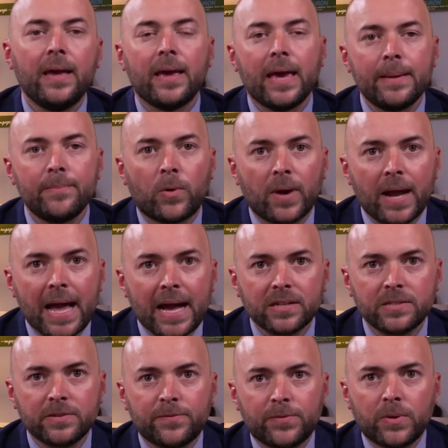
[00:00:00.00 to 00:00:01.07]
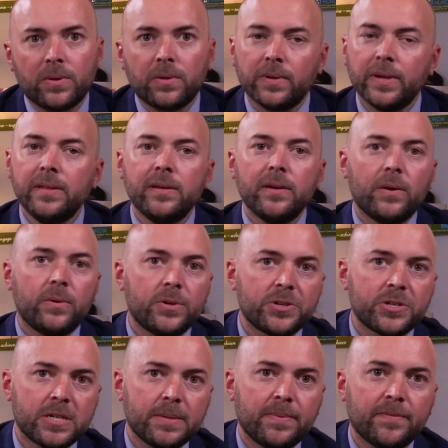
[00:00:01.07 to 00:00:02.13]
a more active role in the
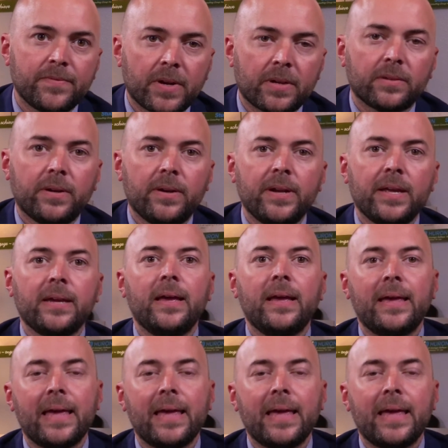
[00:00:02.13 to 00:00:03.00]
ownership of their learning